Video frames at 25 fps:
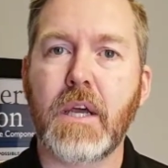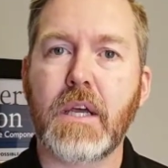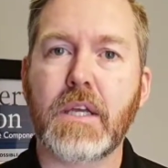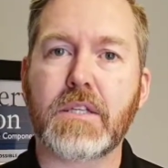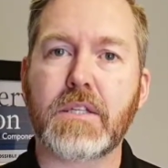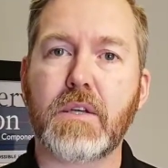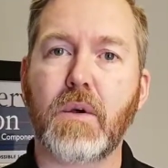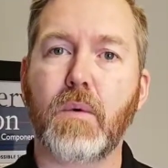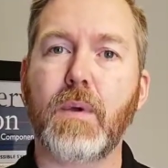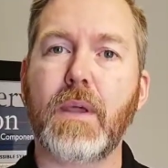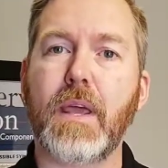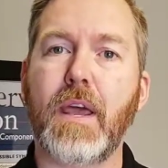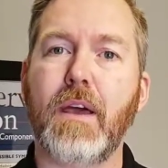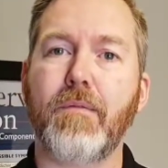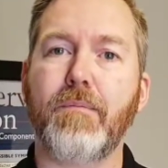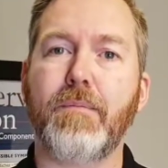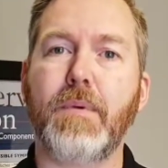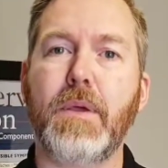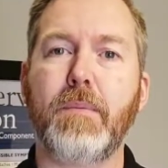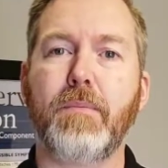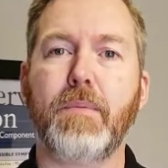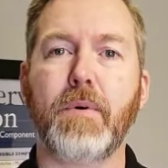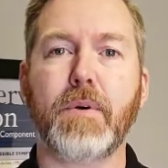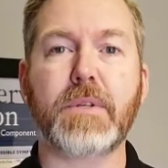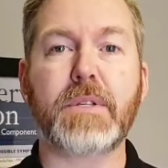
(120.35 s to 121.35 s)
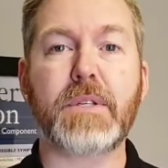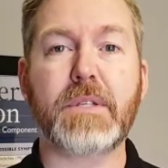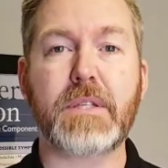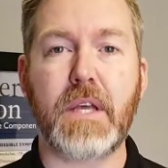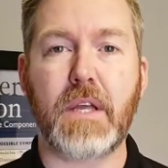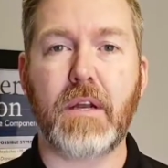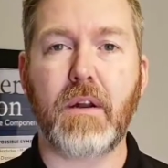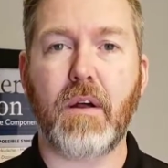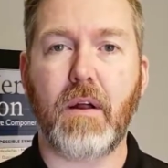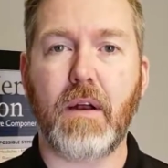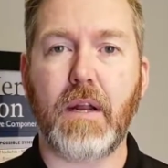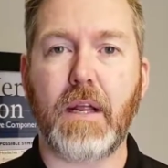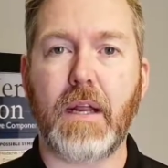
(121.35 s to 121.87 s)
So we have people
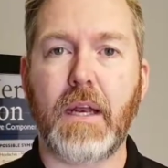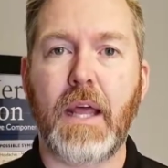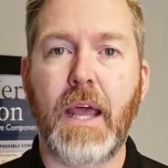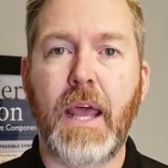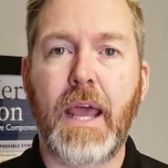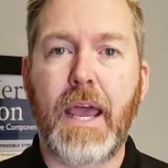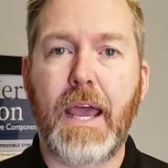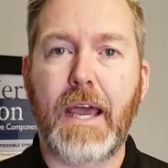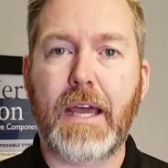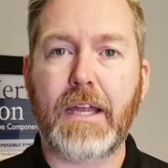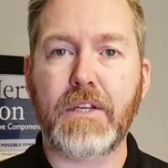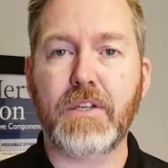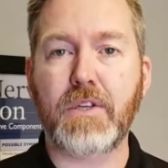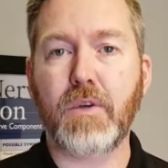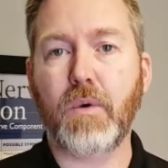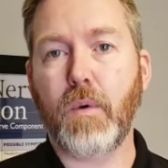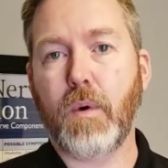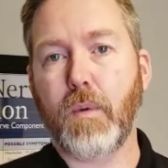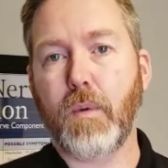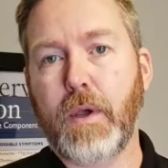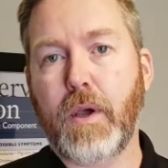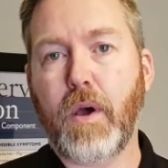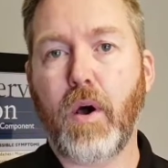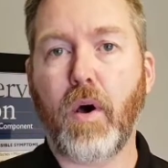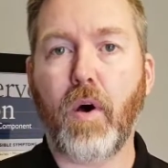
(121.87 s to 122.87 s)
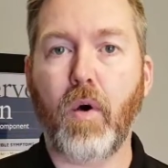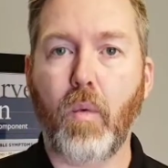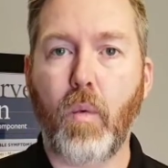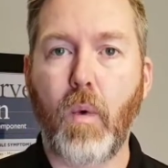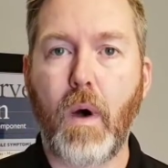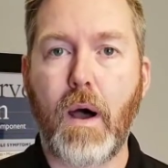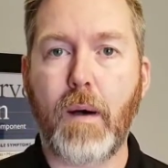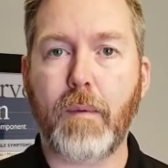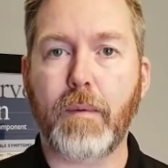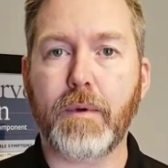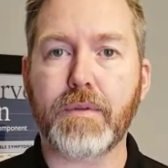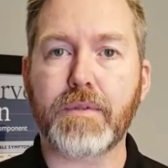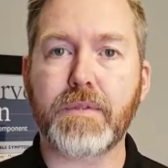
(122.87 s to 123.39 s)
sit on it and do call
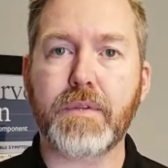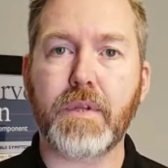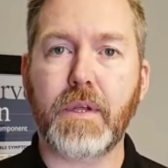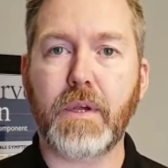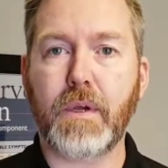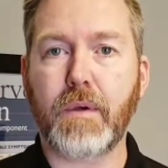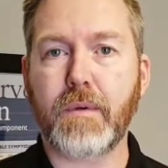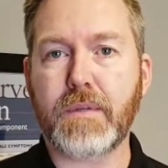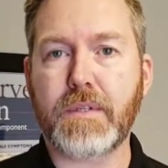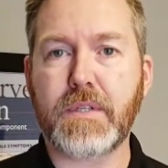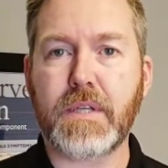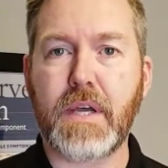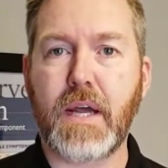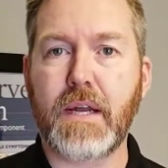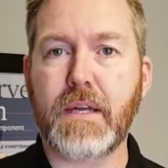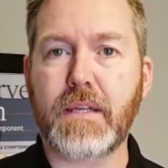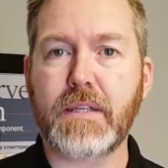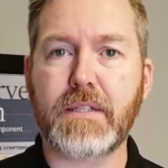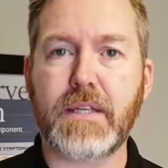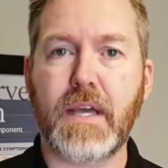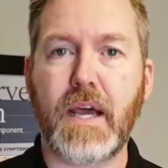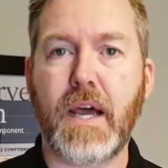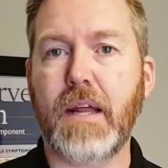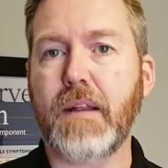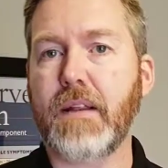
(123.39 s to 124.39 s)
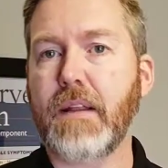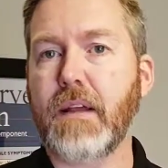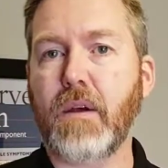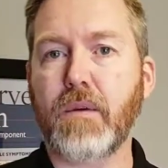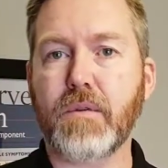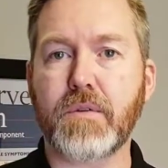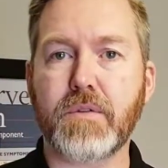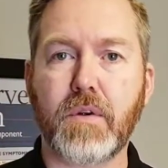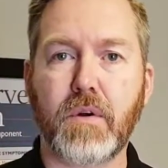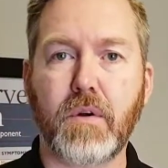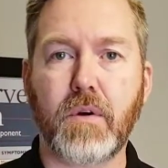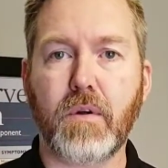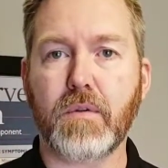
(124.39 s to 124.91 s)
wobbles. So they go side to side, they go
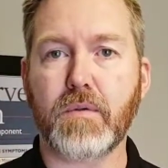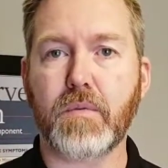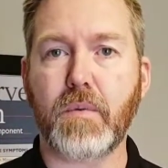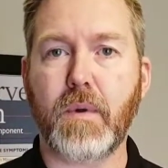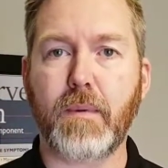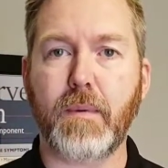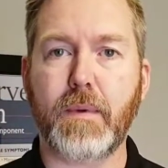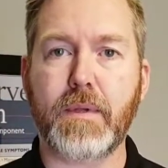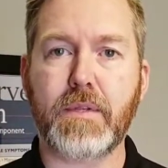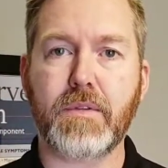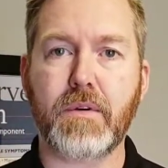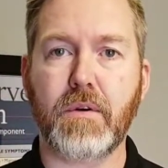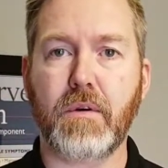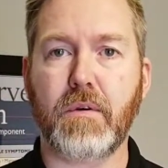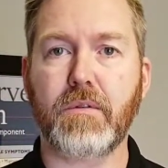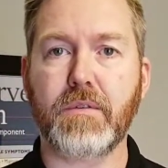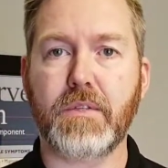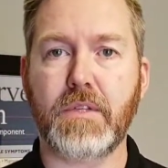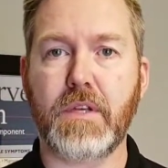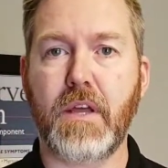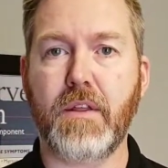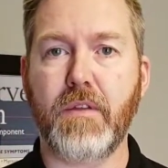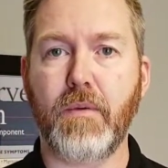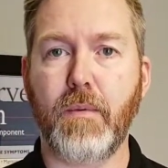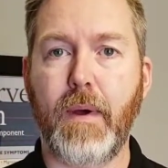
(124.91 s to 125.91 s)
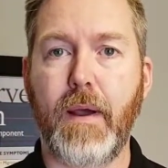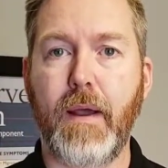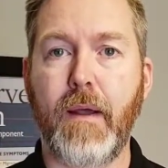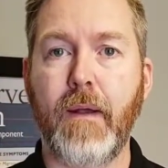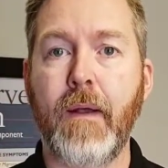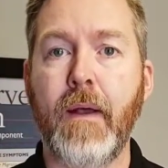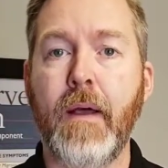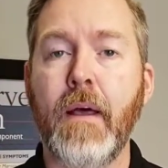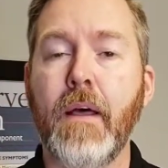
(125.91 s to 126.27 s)
circles one way, circles the other way.